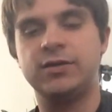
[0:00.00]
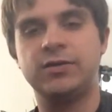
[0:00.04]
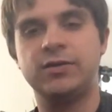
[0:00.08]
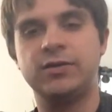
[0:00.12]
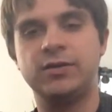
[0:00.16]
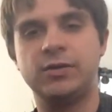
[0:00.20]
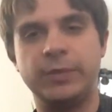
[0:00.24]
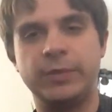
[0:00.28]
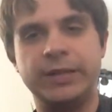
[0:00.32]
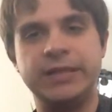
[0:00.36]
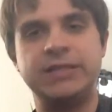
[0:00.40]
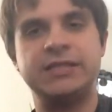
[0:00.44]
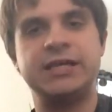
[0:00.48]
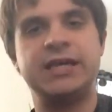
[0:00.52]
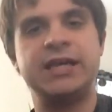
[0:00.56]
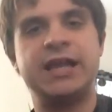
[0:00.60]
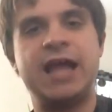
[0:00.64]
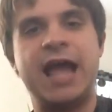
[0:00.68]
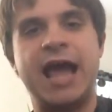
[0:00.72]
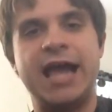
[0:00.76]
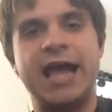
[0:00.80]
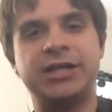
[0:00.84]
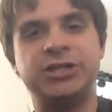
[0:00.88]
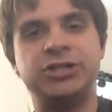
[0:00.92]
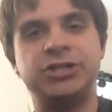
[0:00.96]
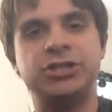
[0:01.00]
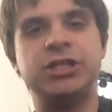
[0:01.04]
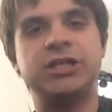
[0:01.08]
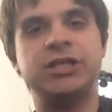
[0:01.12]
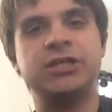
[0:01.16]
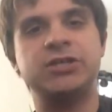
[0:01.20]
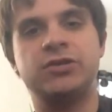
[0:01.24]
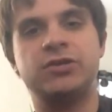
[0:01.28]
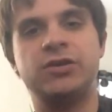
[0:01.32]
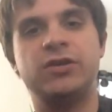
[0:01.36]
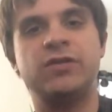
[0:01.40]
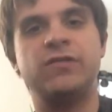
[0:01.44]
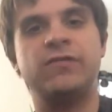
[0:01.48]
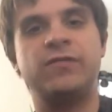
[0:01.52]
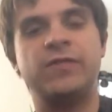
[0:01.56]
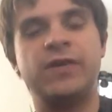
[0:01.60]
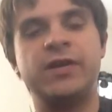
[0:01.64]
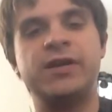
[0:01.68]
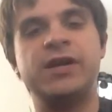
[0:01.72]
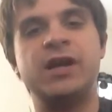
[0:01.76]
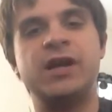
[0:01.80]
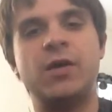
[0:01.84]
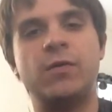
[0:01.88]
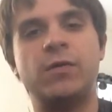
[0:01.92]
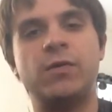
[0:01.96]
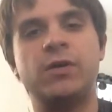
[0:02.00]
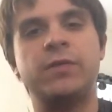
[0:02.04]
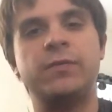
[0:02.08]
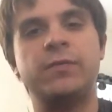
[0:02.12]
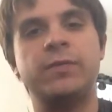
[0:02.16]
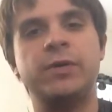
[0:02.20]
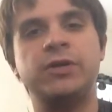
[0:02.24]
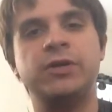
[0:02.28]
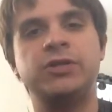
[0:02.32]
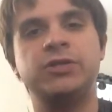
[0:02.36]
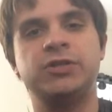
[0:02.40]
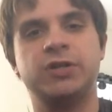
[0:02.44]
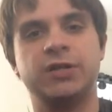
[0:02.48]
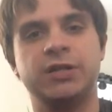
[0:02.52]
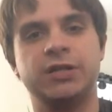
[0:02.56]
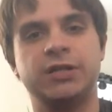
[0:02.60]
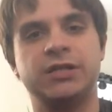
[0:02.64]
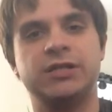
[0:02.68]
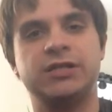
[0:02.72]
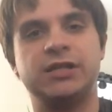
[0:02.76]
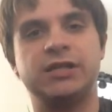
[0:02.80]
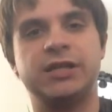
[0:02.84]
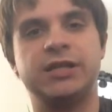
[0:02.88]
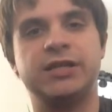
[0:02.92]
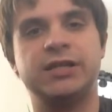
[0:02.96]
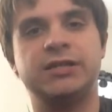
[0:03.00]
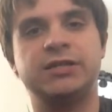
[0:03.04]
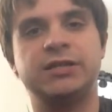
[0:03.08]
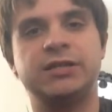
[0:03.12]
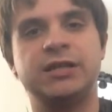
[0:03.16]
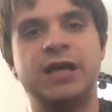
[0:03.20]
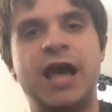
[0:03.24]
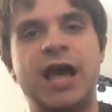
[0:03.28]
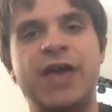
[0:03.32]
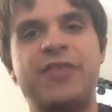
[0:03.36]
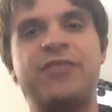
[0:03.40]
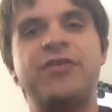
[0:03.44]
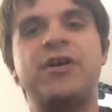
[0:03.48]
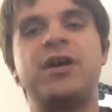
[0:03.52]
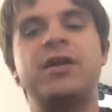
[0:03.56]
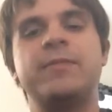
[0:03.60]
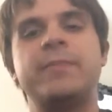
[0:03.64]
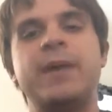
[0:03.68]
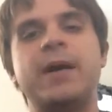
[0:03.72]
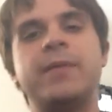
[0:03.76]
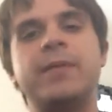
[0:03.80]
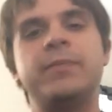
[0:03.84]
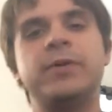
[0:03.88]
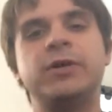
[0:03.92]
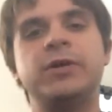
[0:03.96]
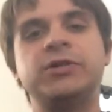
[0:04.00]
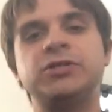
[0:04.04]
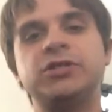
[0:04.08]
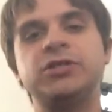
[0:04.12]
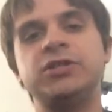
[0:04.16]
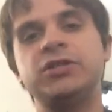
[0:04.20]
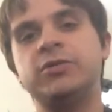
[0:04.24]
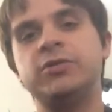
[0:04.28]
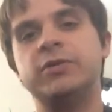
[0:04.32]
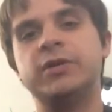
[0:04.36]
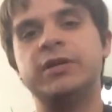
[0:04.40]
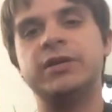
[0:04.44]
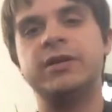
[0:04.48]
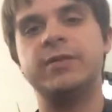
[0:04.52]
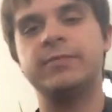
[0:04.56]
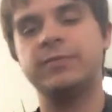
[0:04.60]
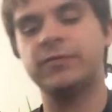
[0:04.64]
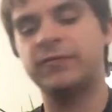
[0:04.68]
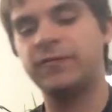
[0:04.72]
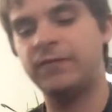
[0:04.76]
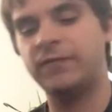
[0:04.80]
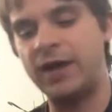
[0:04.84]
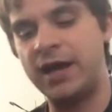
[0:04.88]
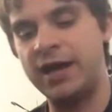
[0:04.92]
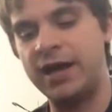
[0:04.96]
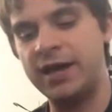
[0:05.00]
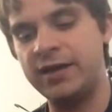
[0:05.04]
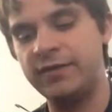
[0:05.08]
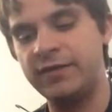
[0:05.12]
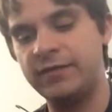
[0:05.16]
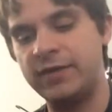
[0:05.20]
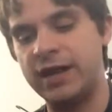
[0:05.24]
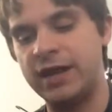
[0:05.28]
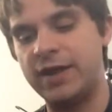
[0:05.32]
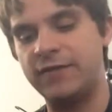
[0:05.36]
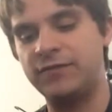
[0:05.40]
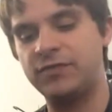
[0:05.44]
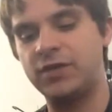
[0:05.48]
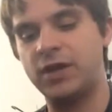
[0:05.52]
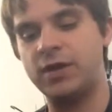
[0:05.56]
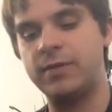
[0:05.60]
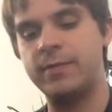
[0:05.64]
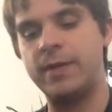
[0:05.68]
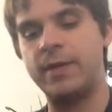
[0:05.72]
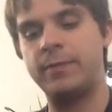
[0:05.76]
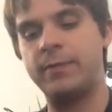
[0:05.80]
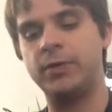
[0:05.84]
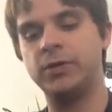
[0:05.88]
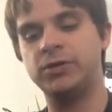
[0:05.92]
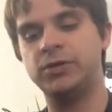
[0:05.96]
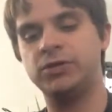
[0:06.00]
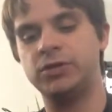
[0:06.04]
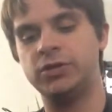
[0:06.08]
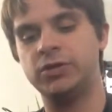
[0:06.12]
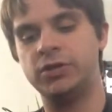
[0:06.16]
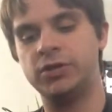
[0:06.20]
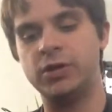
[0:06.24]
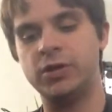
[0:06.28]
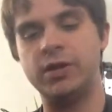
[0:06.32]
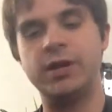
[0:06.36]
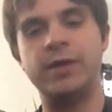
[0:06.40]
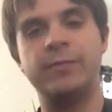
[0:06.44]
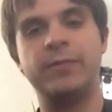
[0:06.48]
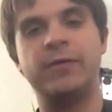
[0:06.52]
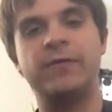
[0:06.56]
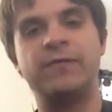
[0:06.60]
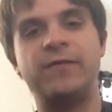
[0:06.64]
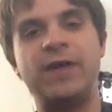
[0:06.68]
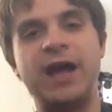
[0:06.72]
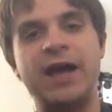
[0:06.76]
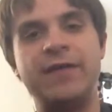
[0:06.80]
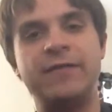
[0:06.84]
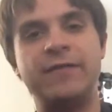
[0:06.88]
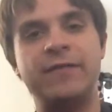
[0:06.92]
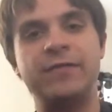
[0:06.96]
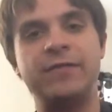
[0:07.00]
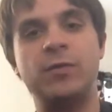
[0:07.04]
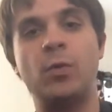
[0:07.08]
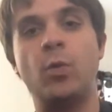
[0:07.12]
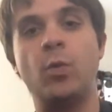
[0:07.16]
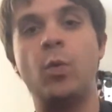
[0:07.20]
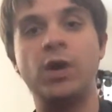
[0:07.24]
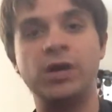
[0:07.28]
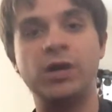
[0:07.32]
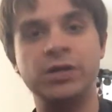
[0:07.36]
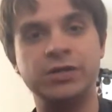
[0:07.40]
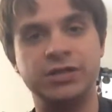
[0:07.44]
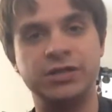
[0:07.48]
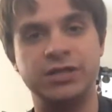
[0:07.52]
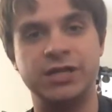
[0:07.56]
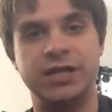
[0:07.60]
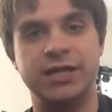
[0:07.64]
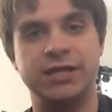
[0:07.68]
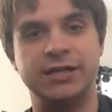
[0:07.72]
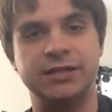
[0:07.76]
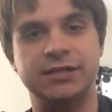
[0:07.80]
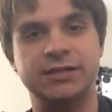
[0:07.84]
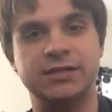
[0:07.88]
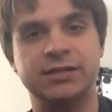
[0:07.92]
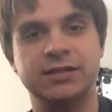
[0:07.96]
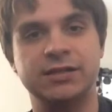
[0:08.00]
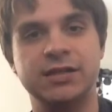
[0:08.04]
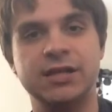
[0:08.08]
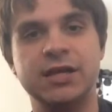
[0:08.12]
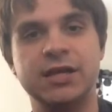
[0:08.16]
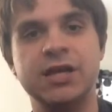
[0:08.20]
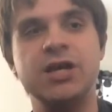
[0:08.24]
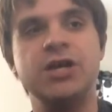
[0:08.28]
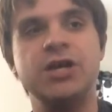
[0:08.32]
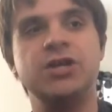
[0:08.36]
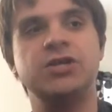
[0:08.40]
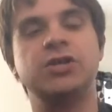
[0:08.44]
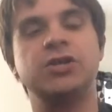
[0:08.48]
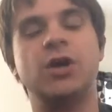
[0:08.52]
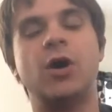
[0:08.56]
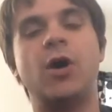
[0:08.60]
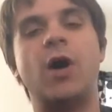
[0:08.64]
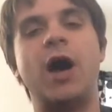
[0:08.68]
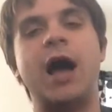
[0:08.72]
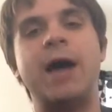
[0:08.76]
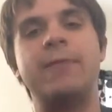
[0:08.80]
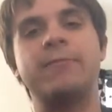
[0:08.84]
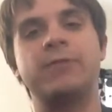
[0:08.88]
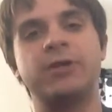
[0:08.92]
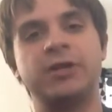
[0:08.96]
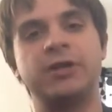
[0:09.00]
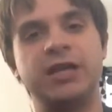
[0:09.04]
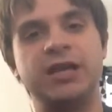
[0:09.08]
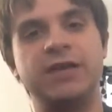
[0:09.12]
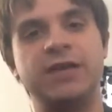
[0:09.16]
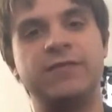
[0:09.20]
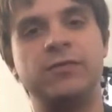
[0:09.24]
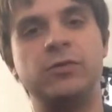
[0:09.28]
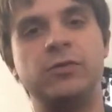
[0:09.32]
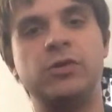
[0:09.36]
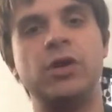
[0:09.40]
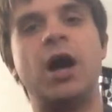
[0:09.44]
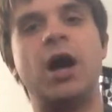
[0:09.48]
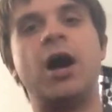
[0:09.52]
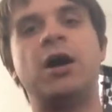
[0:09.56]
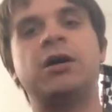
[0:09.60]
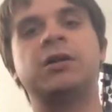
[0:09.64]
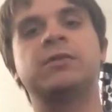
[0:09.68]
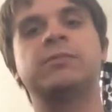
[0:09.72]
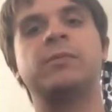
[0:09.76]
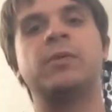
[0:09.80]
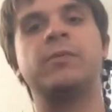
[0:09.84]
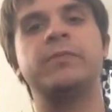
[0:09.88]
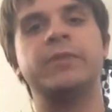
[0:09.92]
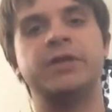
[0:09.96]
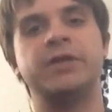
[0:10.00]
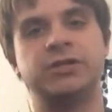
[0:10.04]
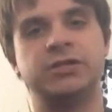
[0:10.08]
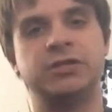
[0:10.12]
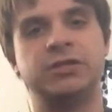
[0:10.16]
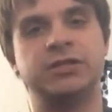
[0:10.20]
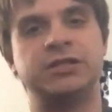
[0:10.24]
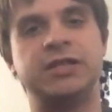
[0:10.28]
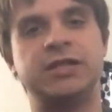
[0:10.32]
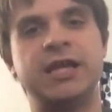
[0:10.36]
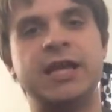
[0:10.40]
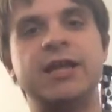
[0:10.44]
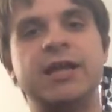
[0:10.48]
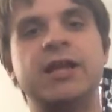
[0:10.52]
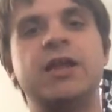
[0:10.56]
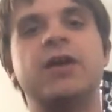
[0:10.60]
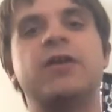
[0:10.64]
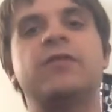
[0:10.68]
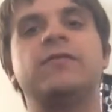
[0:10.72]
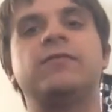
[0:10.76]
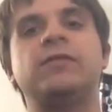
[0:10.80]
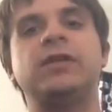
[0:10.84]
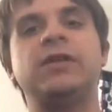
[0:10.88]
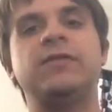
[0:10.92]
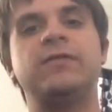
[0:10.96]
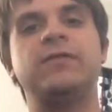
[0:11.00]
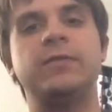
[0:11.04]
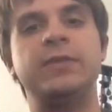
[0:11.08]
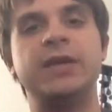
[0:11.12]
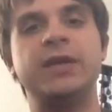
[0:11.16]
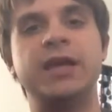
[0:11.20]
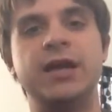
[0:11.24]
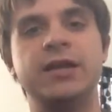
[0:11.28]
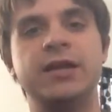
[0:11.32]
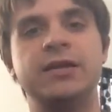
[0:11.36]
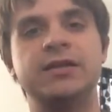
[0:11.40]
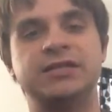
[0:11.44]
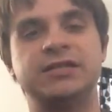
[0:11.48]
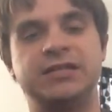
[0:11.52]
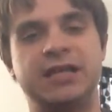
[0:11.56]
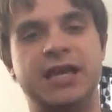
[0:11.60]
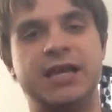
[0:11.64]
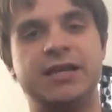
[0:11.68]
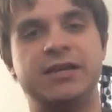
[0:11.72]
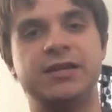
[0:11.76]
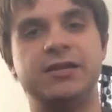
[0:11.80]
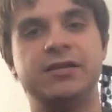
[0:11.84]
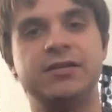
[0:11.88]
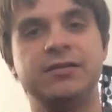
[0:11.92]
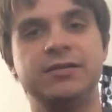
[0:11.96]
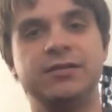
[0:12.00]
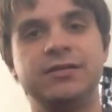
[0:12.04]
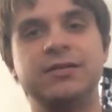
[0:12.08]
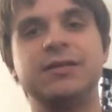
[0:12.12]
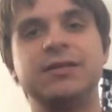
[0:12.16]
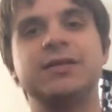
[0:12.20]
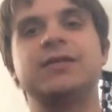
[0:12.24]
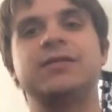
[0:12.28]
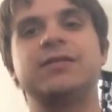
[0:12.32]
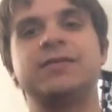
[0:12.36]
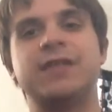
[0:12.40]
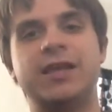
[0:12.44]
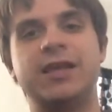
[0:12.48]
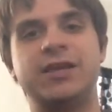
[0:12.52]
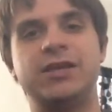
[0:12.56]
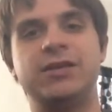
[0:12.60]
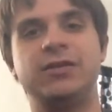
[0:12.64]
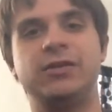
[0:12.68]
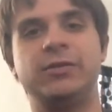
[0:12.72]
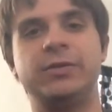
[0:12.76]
Louisiana, I just couldn't figure out where to put you on this list. I thought about putting you at number 5, and I thought about putting you at number 5 of the worst states. So I'm going to give you the honorable mention state of leaving me undecided. Thank you,